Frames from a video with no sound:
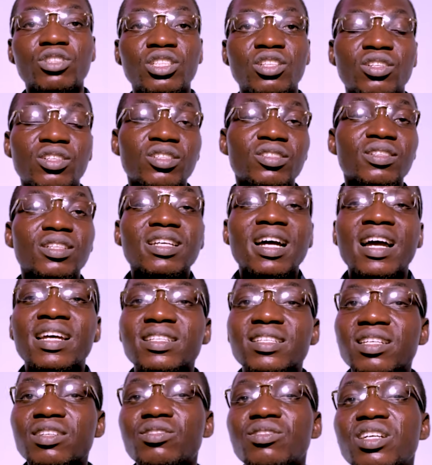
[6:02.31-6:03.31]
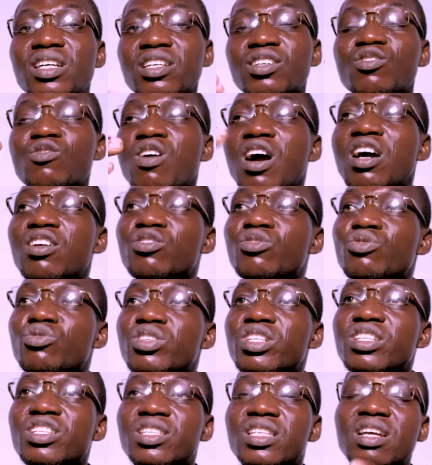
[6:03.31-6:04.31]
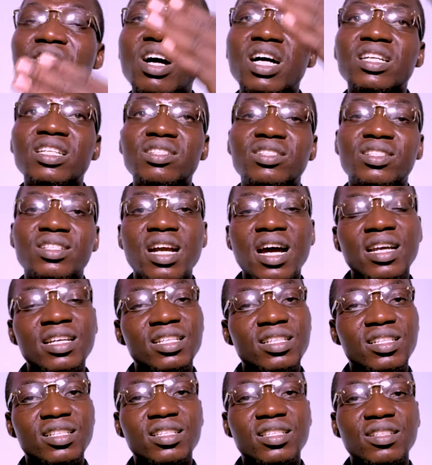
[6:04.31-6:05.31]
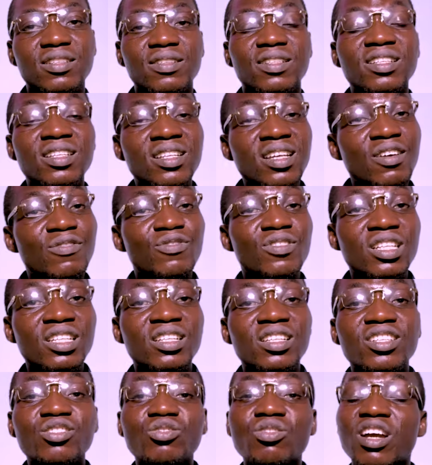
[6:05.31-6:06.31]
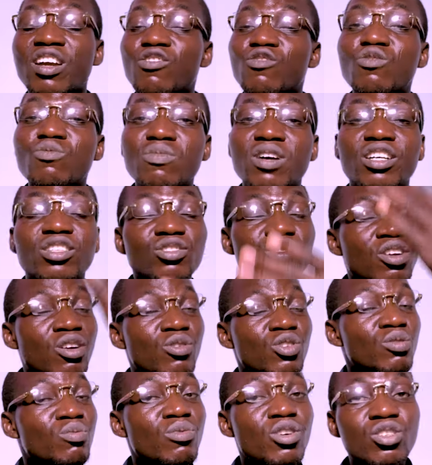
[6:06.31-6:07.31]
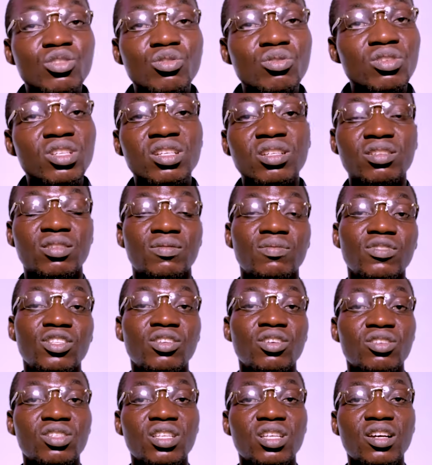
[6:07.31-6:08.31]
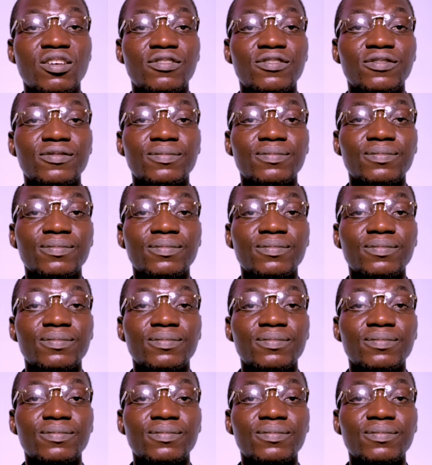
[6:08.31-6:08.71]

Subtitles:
No, I said, okay, go and do this. Go and try this. Definitely, you are a woman. You must do it yourself.